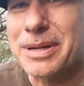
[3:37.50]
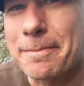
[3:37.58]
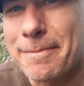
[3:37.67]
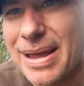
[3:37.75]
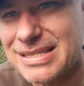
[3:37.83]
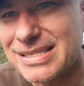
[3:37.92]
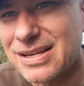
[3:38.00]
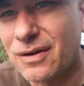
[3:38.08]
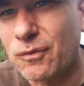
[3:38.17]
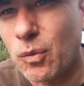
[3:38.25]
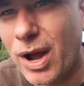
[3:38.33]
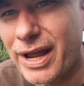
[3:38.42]
to be a mess of
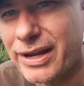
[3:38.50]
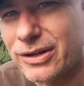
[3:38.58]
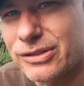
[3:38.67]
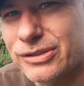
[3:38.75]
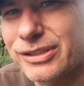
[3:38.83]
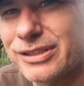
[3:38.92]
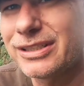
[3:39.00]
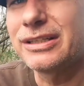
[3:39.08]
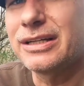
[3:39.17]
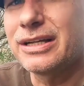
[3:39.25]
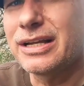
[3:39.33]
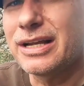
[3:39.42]
wires,
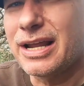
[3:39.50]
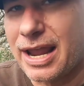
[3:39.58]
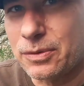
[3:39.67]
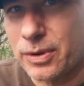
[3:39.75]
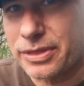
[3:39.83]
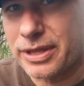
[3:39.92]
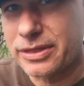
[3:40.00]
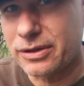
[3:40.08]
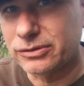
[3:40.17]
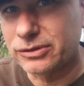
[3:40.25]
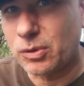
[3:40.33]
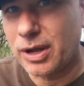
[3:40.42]
and within
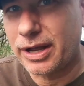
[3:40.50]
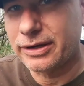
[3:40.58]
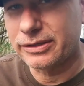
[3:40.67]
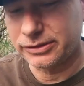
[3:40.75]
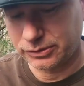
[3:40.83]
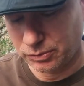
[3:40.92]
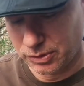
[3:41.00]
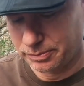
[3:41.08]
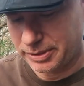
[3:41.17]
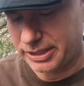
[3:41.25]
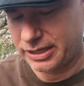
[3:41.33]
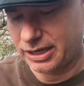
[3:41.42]
those wires will
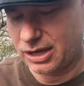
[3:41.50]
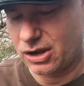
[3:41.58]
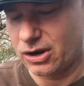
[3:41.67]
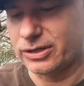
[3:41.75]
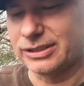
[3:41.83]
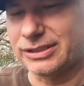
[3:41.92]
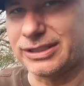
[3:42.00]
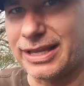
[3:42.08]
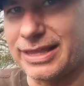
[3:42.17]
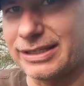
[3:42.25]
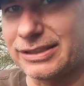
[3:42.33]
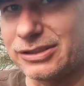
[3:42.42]
be a harness like
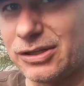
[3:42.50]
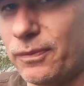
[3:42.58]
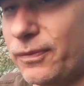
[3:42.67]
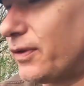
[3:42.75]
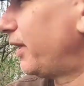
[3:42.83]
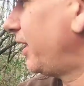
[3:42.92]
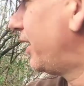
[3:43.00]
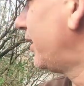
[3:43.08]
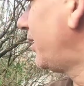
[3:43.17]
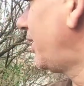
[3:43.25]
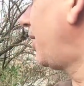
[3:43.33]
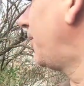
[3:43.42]
this, hopefully.
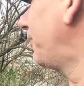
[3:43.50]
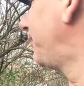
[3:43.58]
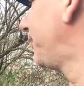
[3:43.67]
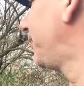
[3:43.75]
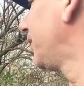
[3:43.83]
Um,